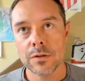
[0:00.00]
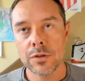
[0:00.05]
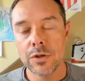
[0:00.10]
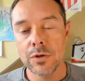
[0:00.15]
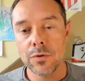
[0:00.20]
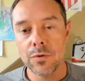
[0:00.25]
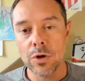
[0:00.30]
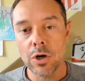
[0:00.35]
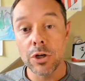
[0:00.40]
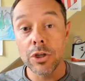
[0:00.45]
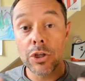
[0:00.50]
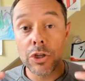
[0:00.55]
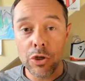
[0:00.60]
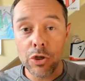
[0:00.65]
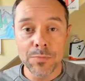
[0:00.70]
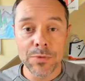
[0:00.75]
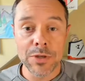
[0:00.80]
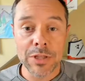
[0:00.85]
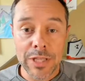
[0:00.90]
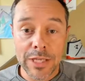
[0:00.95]
to
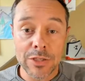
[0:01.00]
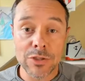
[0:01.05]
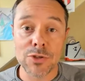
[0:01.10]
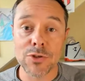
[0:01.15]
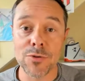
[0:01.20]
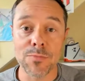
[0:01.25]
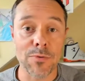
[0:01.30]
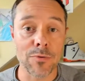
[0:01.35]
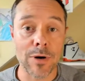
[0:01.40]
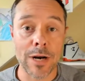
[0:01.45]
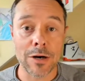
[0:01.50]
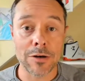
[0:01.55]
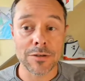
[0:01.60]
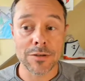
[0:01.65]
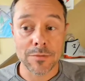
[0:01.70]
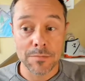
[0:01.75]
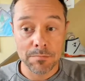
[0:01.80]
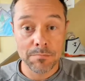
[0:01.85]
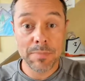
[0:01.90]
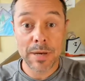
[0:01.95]
accumulate super
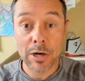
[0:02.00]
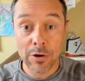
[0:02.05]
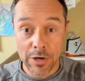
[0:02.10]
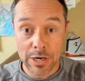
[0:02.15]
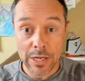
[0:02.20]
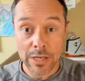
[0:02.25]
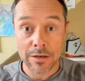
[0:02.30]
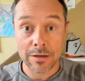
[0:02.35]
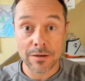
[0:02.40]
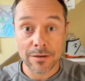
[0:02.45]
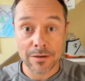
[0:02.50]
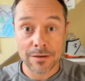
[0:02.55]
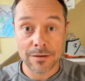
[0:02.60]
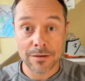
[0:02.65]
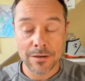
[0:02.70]
rares, period.